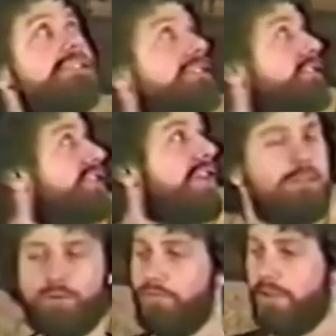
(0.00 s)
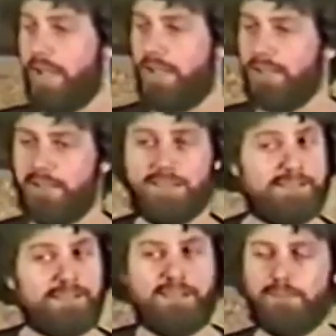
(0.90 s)
It's nice shade overnight. And he
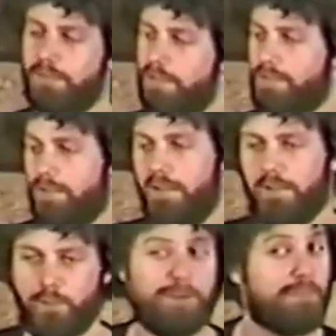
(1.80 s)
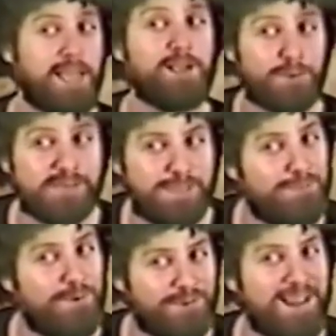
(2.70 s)
doesn't think, he doesn't, what plant grows
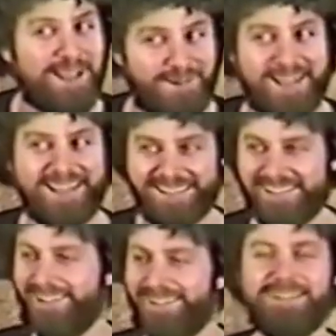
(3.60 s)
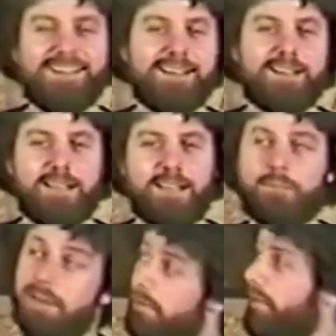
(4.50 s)
up overnight, right? You know, yeah,
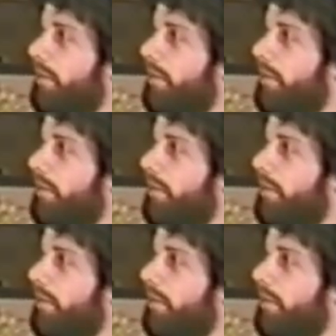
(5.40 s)
maybe,